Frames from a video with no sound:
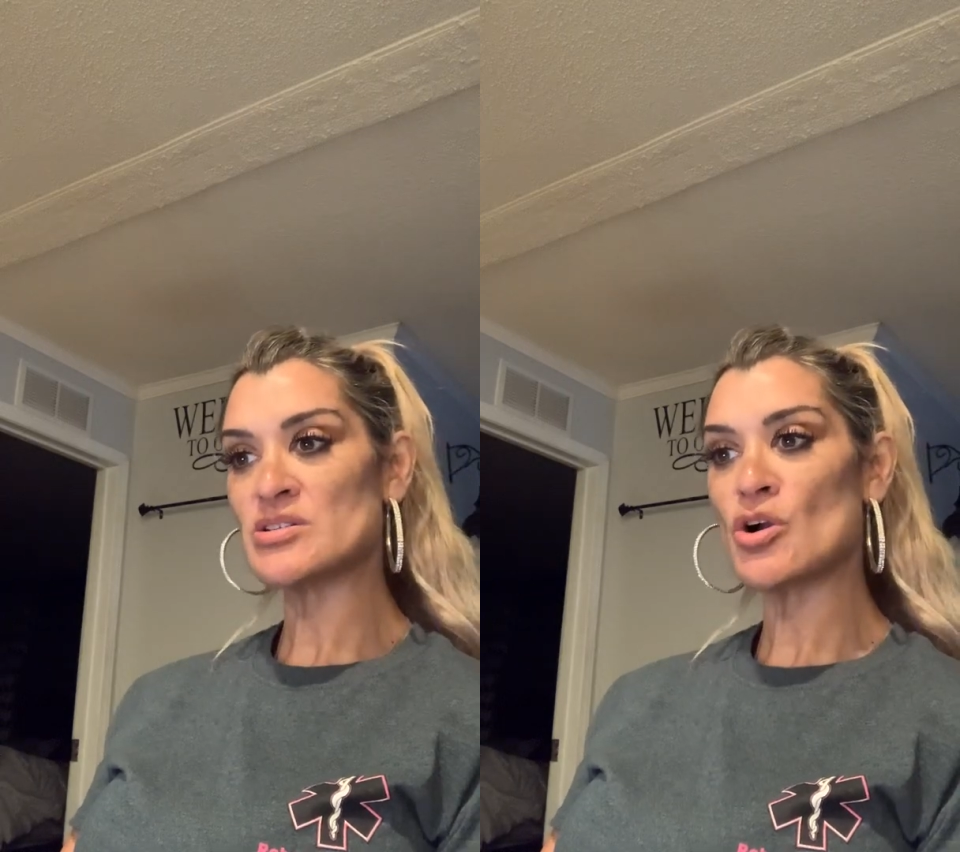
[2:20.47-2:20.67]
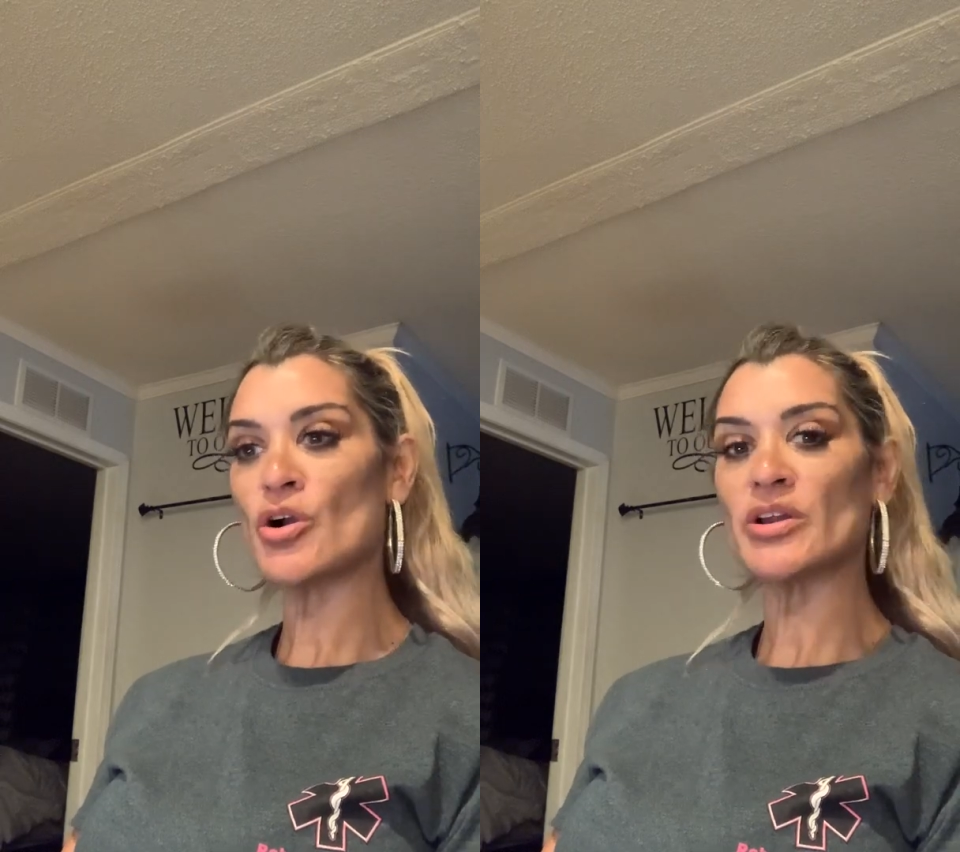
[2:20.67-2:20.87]

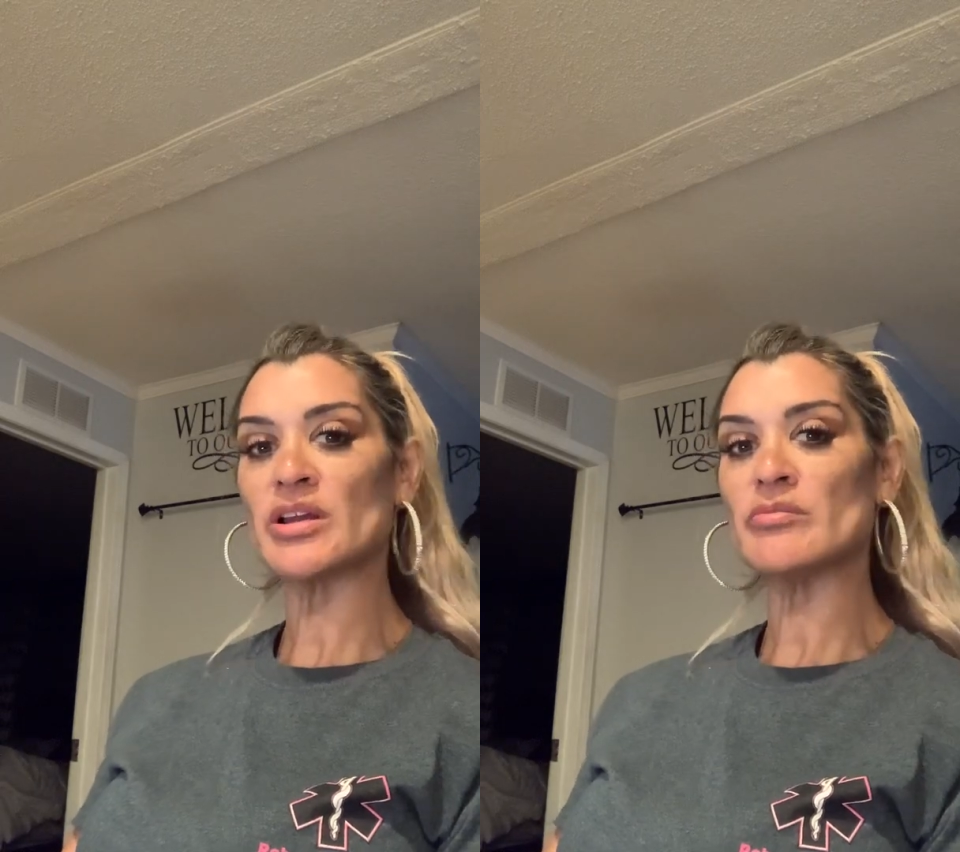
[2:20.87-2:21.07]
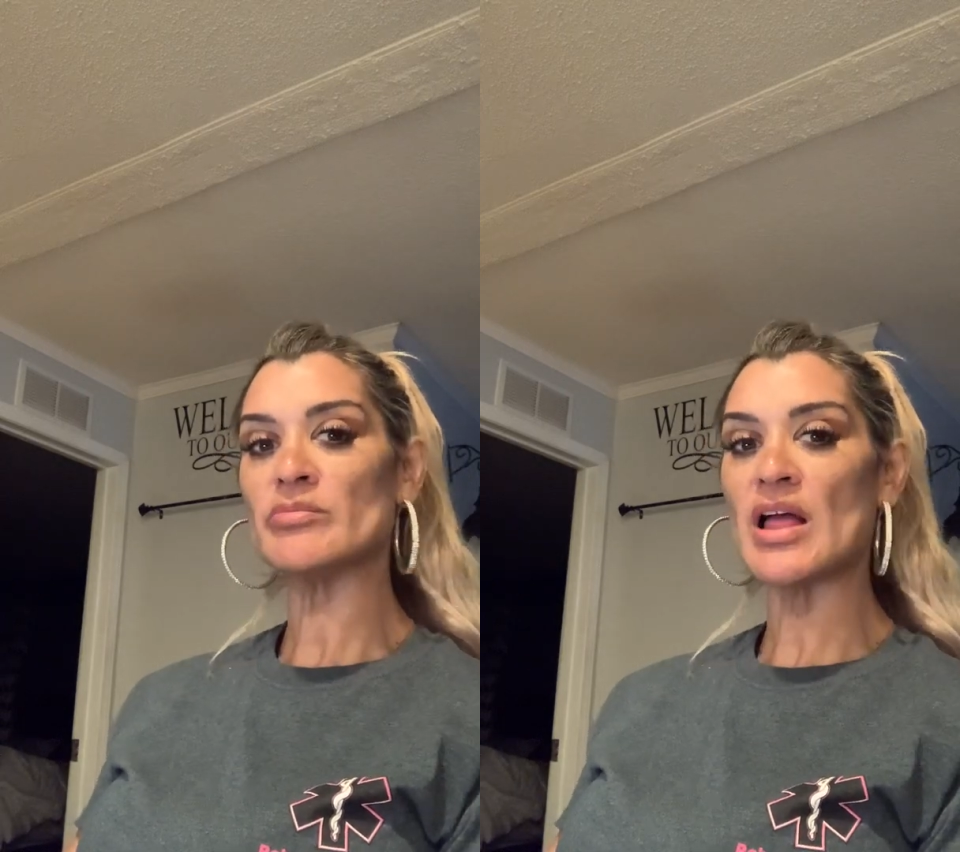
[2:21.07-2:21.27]

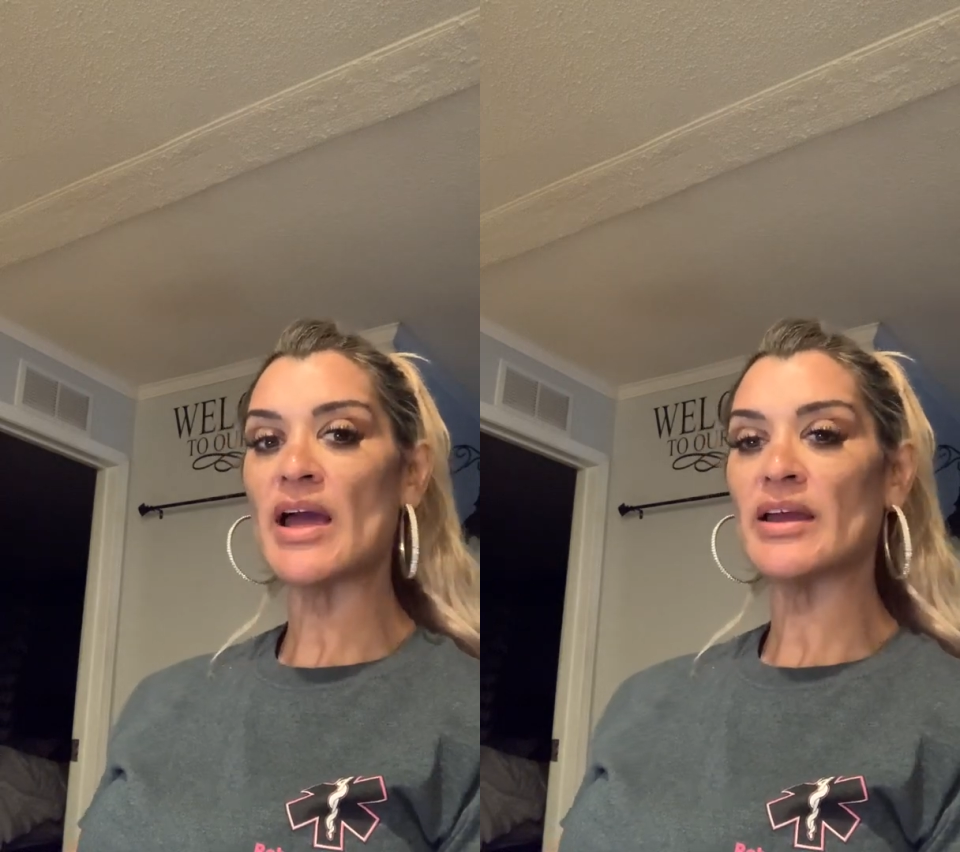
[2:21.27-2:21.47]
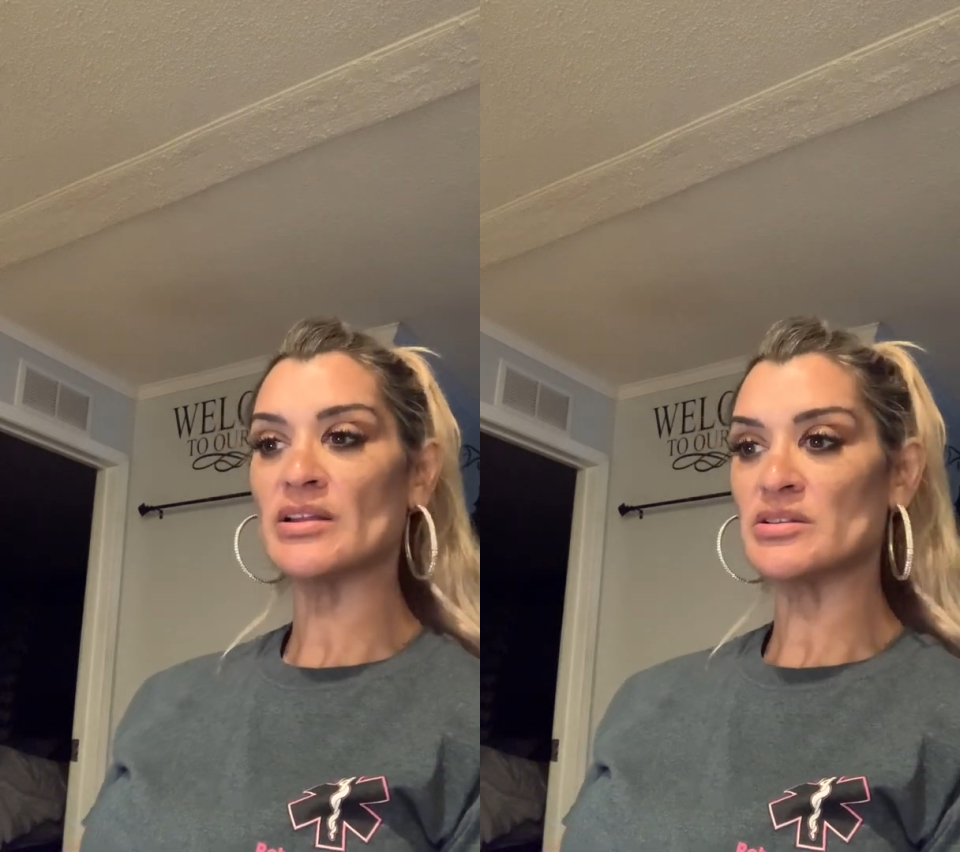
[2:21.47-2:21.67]
targeting
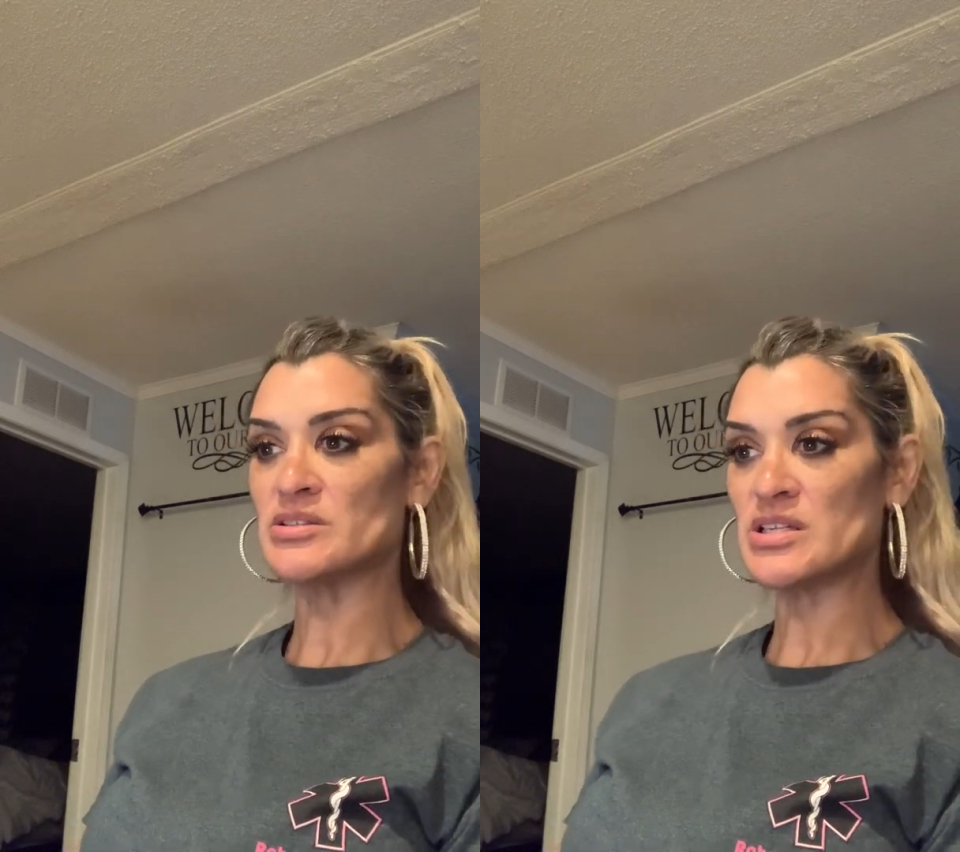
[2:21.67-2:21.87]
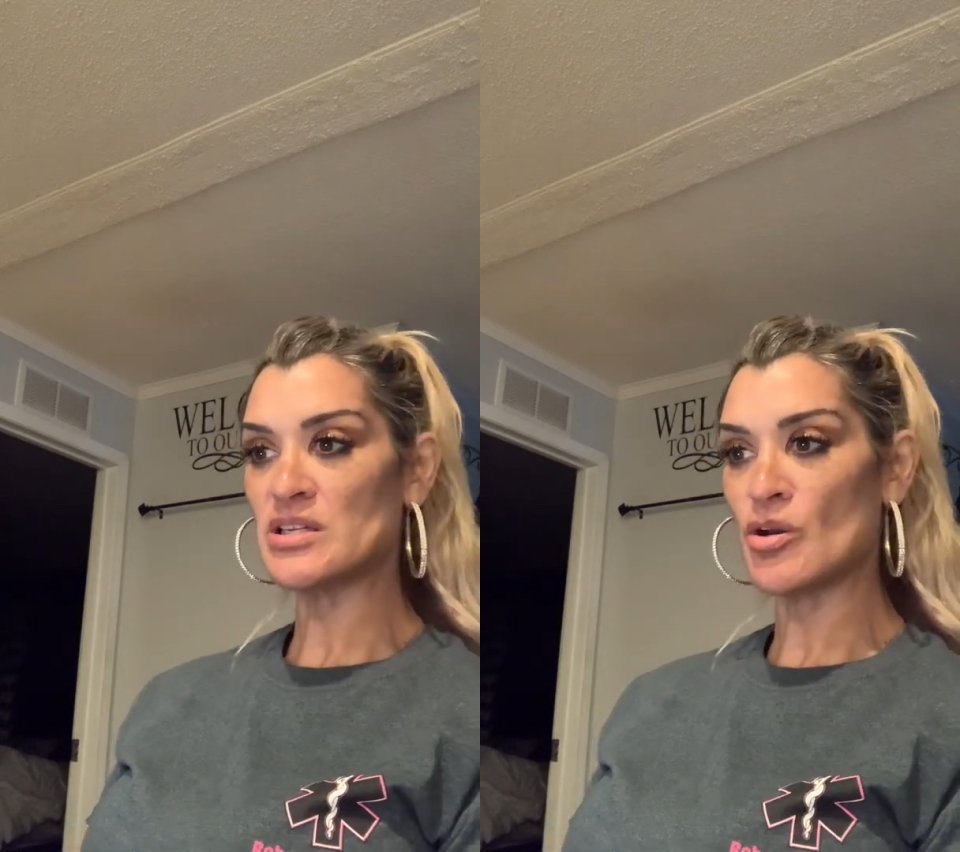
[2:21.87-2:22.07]
Black and
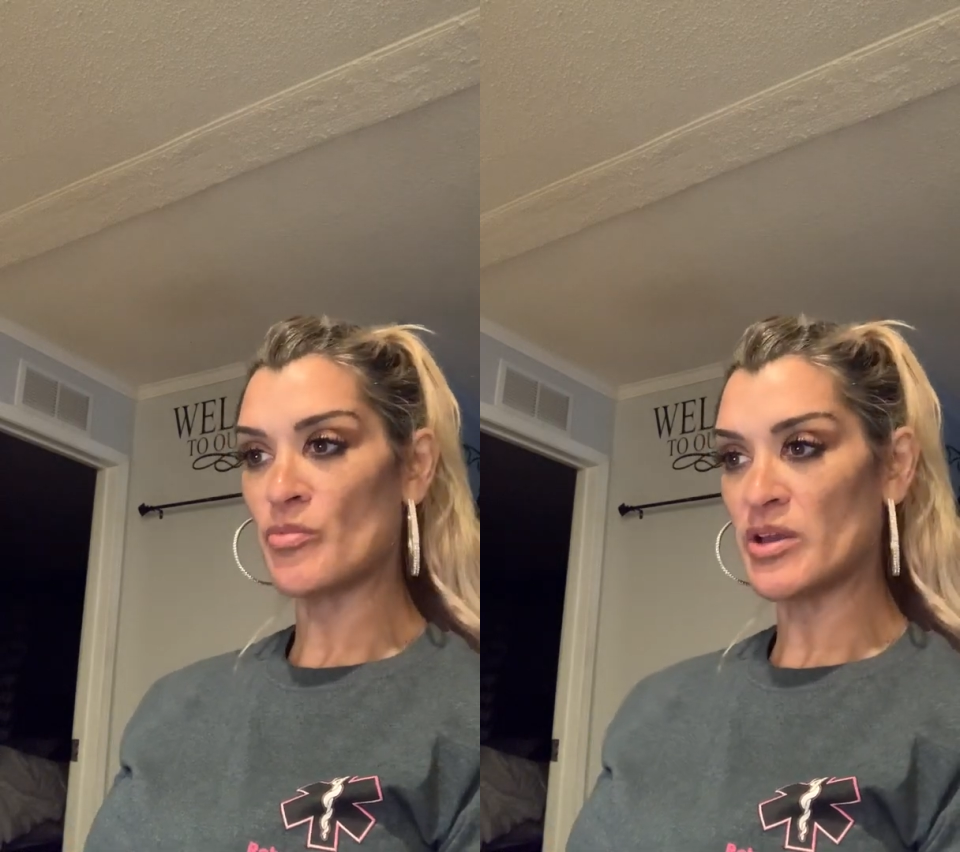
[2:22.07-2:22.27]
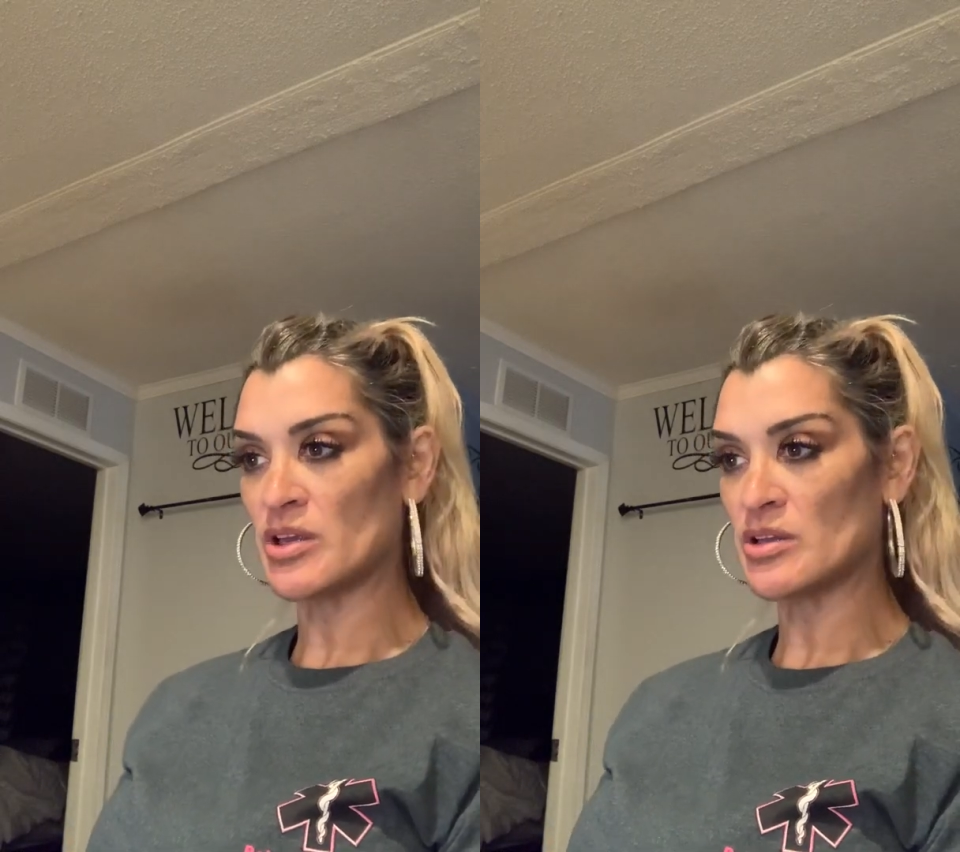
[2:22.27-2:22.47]
Latino
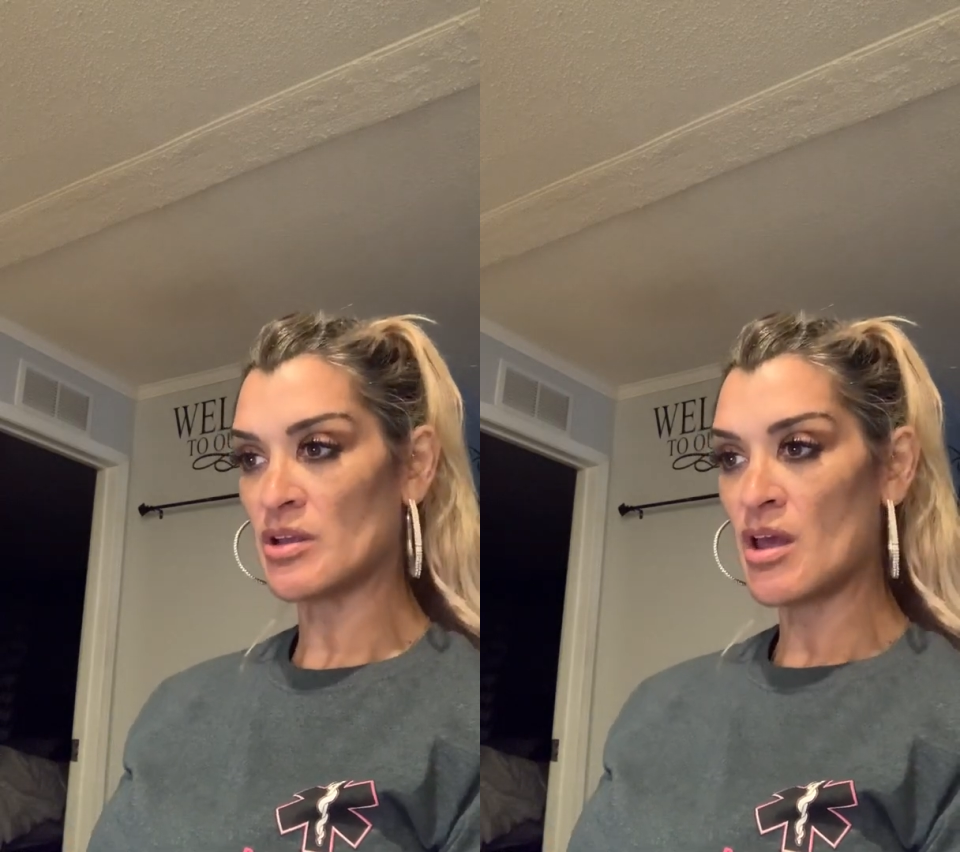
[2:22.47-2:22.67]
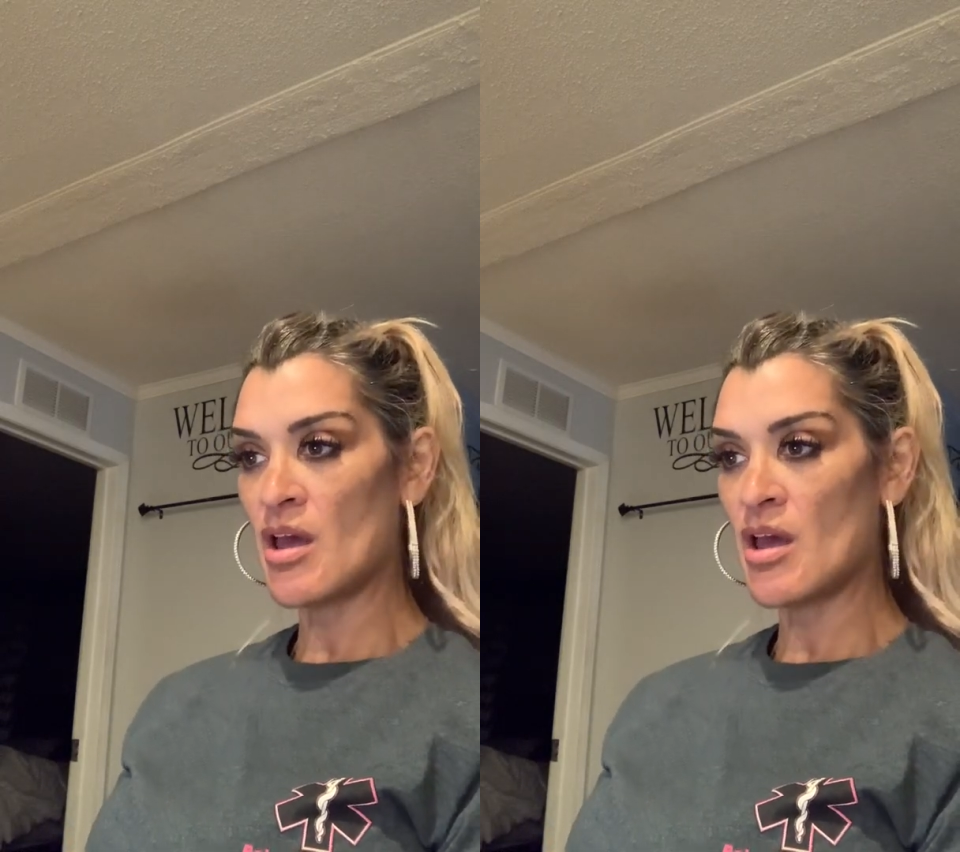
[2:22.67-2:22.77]
men.